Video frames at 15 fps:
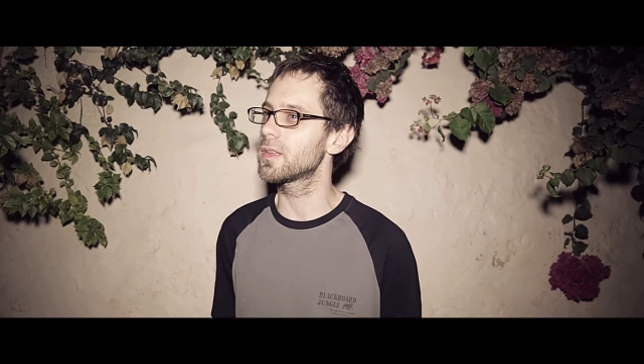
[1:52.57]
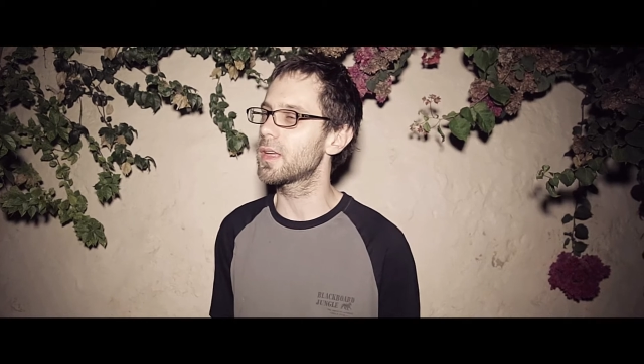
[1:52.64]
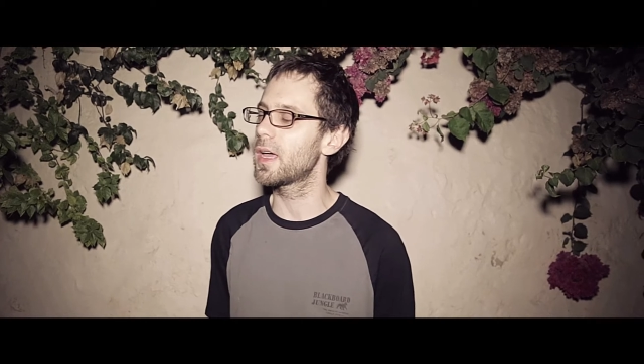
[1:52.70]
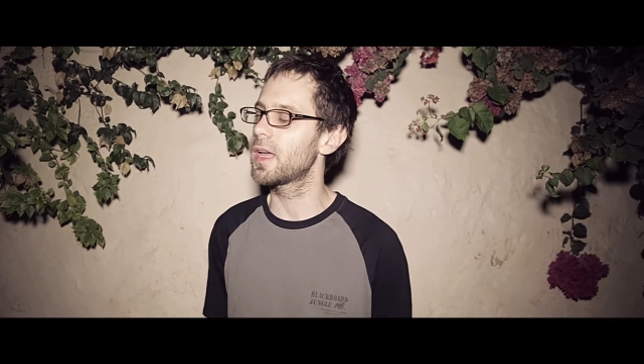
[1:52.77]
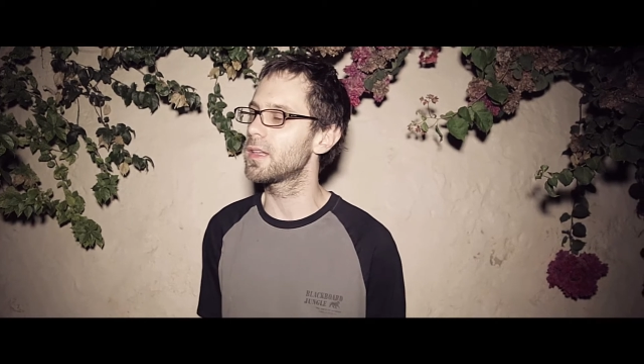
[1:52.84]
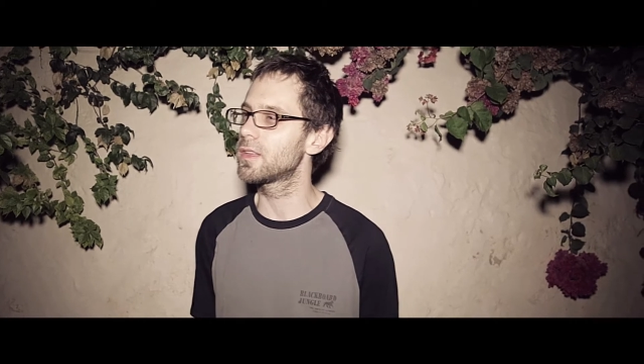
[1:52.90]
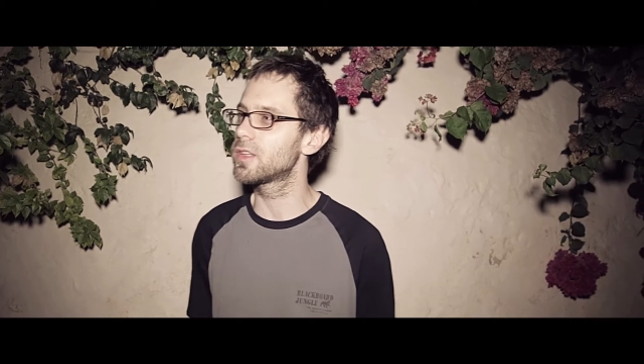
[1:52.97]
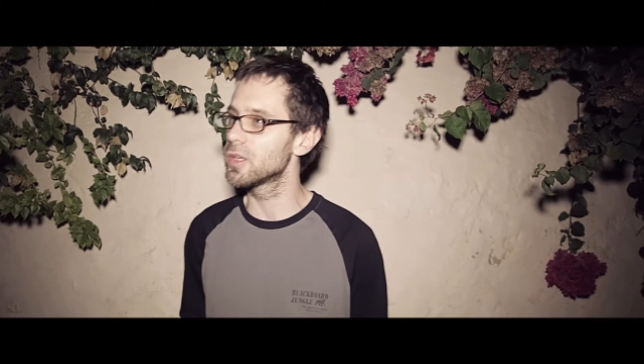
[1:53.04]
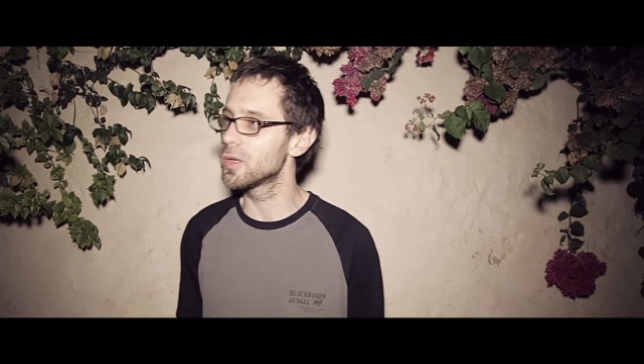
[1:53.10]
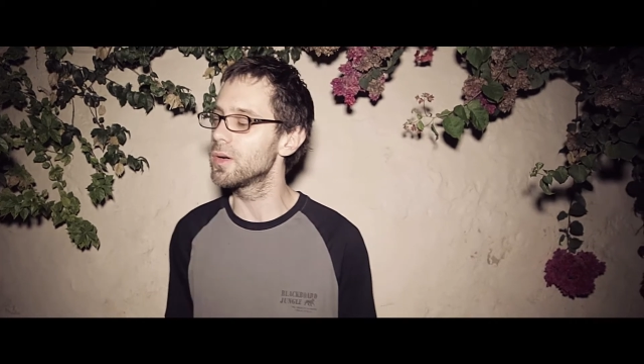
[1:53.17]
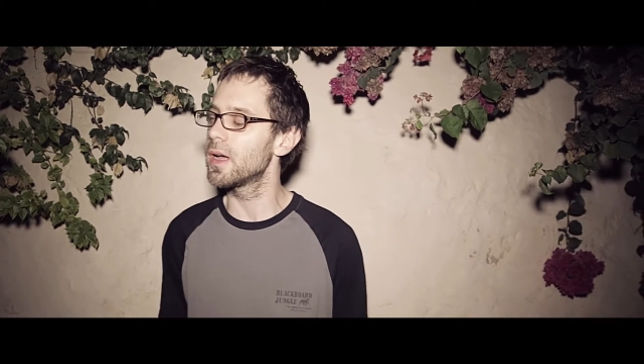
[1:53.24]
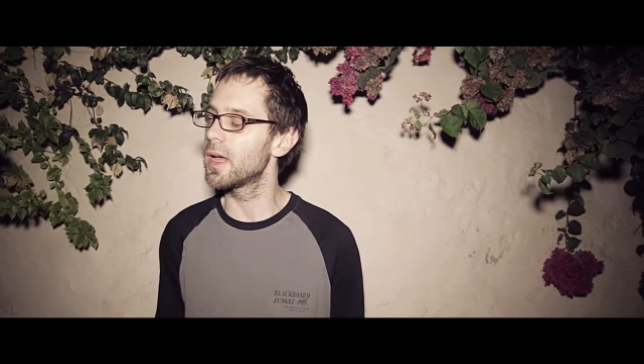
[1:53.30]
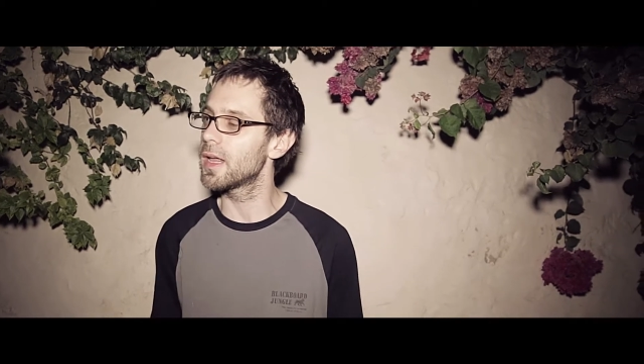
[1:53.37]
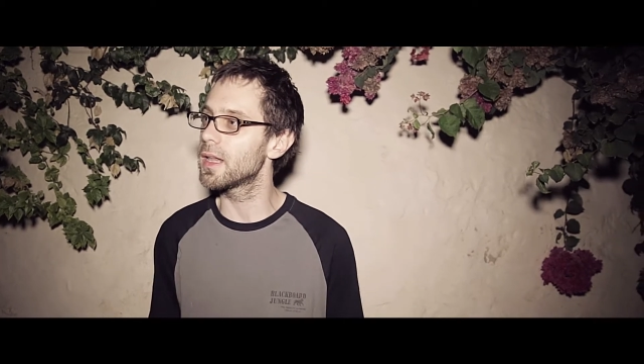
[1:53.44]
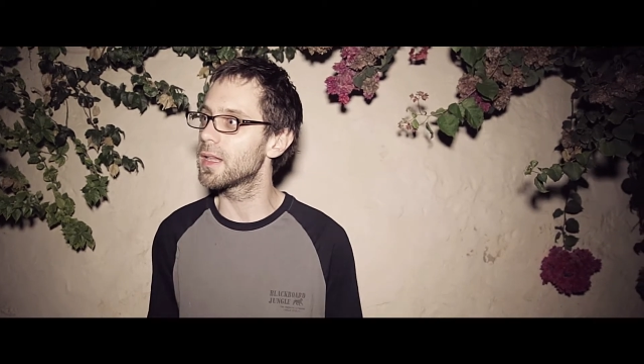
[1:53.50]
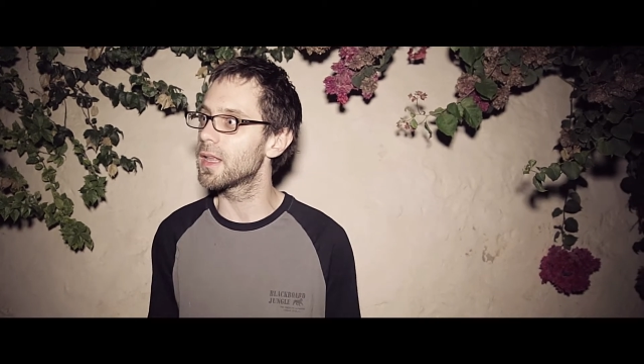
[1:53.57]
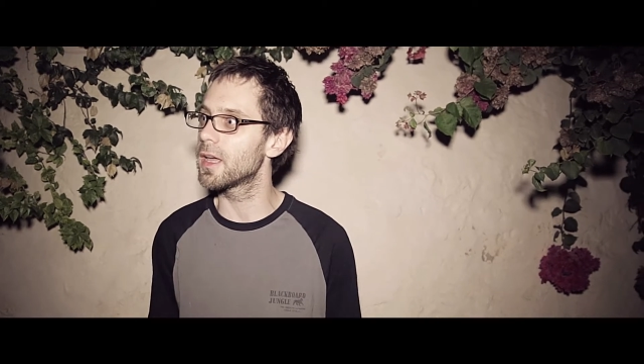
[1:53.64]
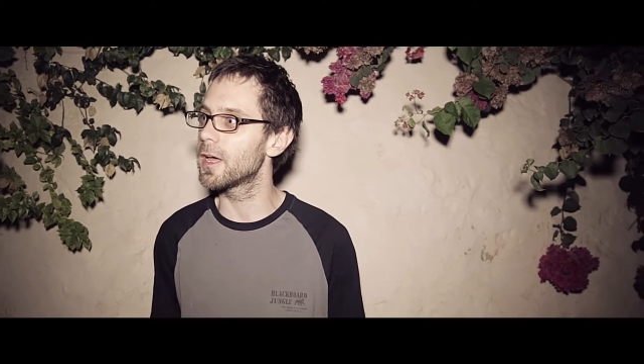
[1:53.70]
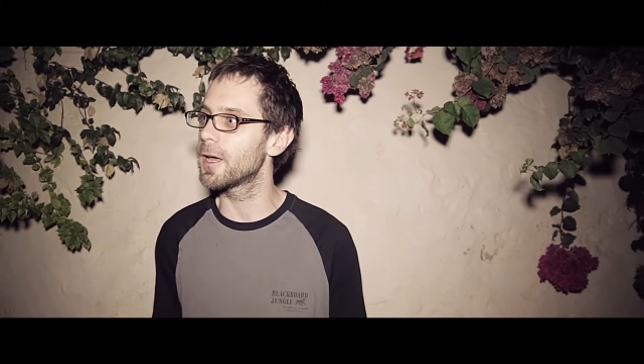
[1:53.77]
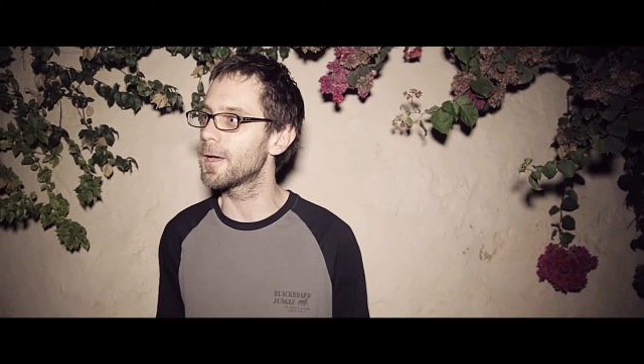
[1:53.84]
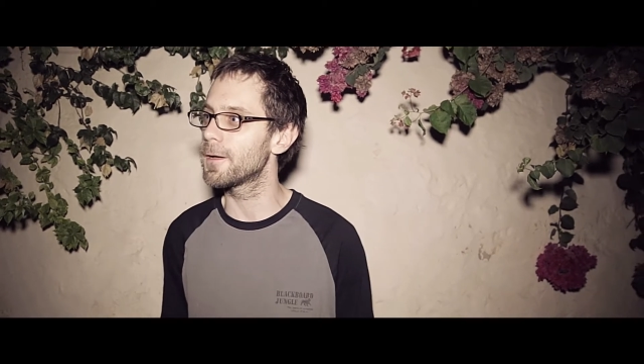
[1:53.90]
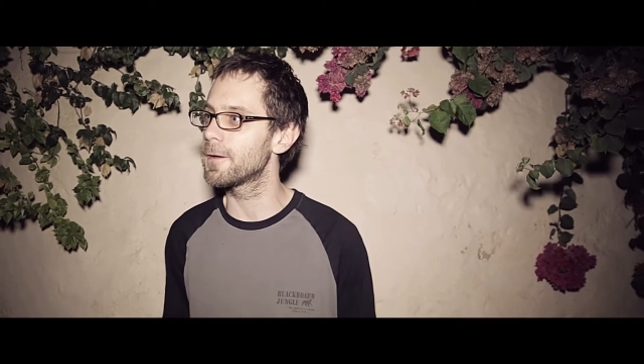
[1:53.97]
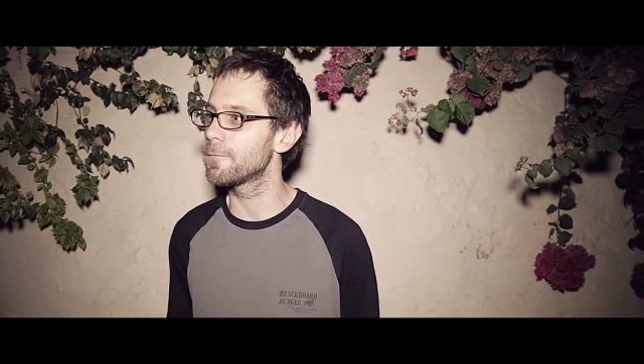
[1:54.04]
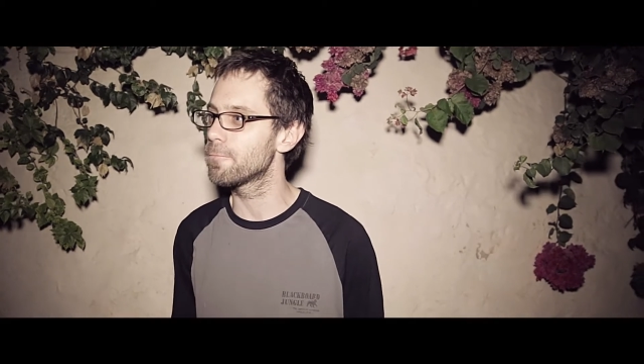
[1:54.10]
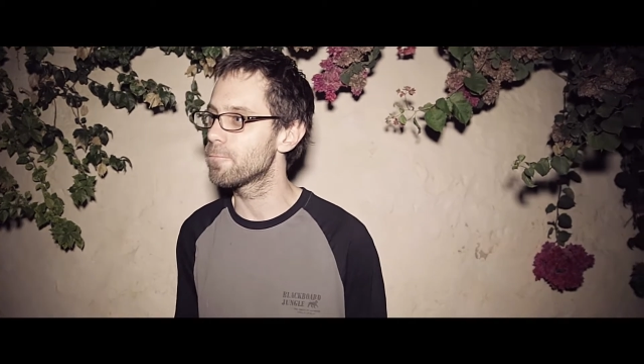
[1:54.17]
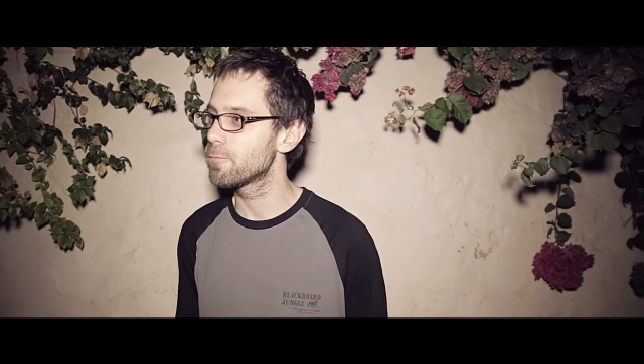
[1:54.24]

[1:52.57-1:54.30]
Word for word: and two, and uh,